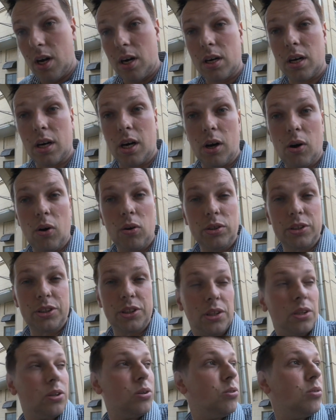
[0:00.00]

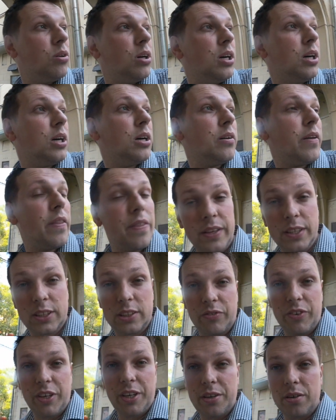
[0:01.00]
Also, in
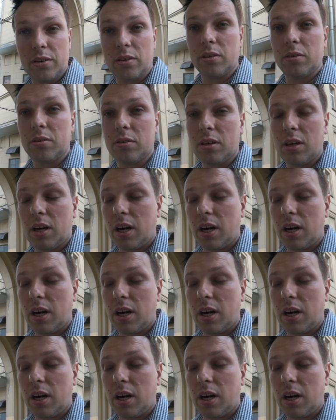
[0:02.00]
this video,